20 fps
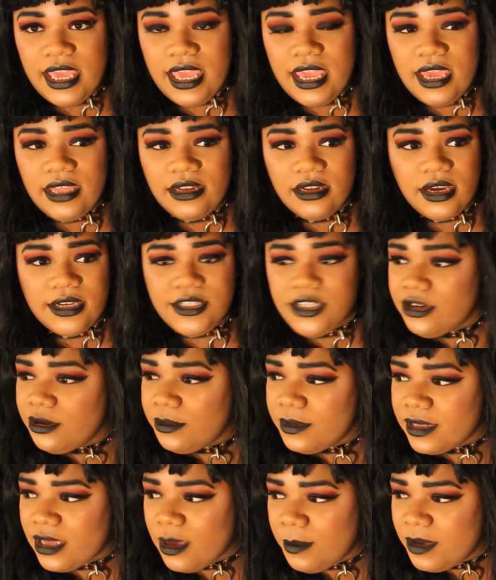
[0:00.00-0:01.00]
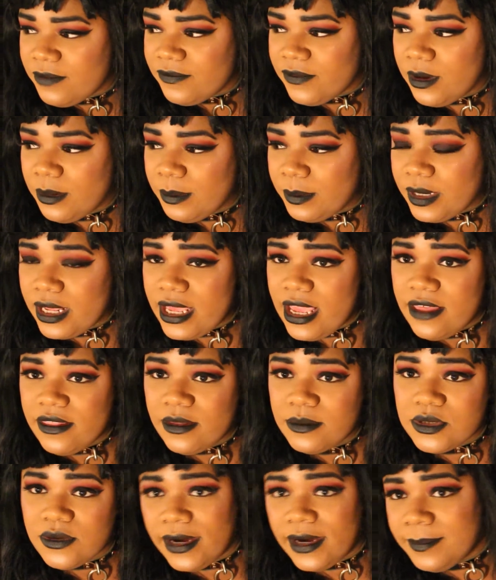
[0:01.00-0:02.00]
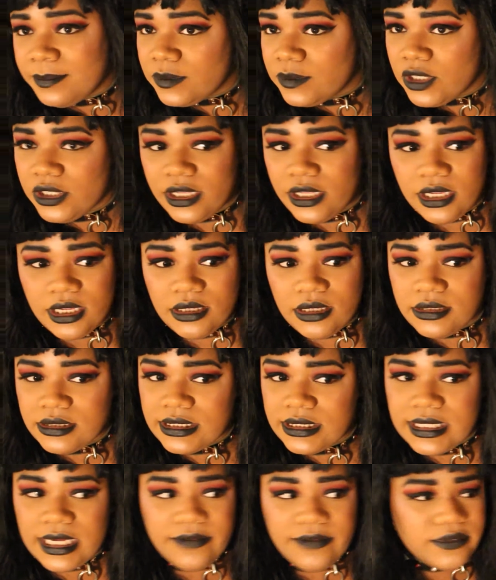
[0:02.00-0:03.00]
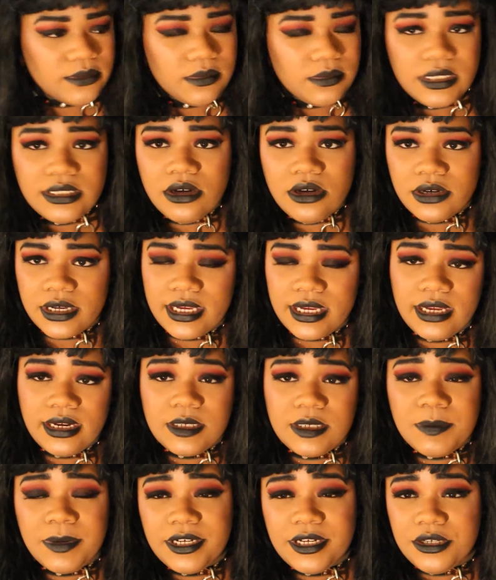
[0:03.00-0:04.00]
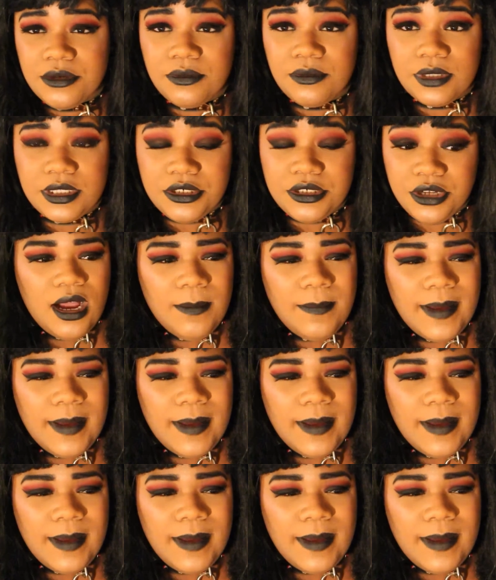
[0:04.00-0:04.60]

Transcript: and I don't know where they're coming from, but I hear them, so I'm looking and seeing if somebody's honking at us, but I don't really know.